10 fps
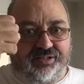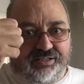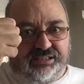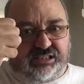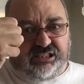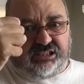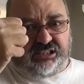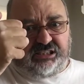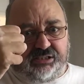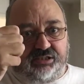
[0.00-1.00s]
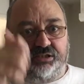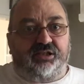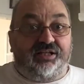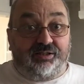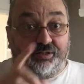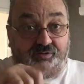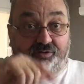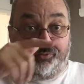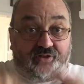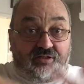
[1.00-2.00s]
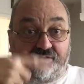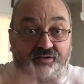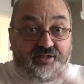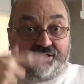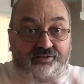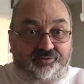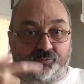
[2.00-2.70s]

and then you hear the thing click.